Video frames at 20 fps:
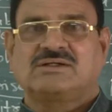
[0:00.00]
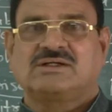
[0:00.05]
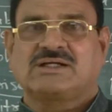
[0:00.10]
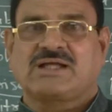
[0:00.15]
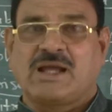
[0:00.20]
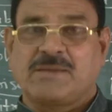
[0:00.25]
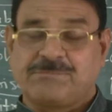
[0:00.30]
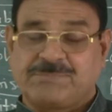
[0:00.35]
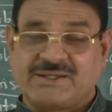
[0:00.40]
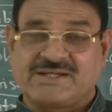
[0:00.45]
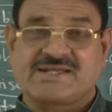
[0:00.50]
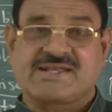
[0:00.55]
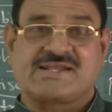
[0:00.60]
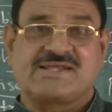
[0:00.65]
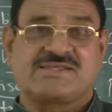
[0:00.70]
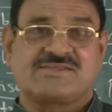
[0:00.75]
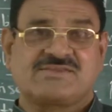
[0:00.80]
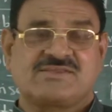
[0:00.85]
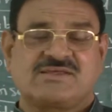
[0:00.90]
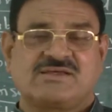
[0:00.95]

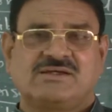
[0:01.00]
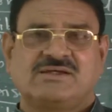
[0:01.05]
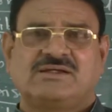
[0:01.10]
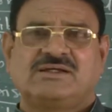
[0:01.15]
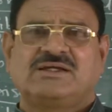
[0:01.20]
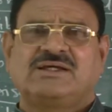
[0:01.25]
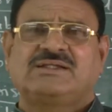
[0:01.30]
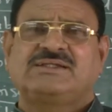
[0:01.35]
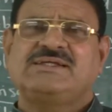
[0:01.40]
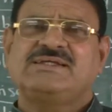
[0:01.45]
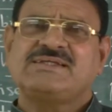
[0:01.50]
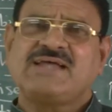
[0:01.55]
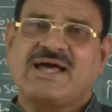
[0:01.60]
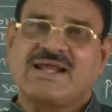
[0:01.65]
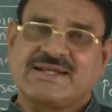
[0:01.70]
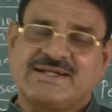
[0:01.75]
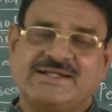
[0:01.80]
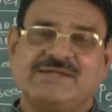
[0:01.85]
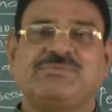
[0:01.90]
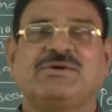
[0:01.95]
campestris. These are
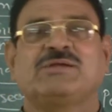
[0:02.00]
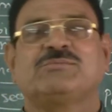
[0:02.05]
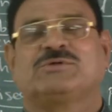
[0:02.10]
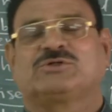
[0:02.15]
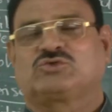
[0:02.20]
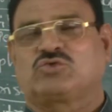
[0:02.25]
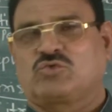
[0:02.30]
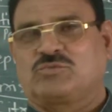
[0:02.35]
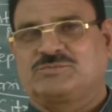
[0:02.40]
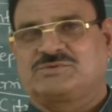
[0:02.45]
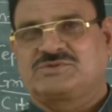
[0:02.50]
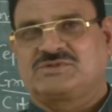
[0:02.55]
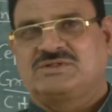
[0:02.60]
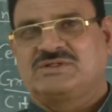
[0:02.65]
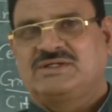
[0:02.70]
edible mushrooms.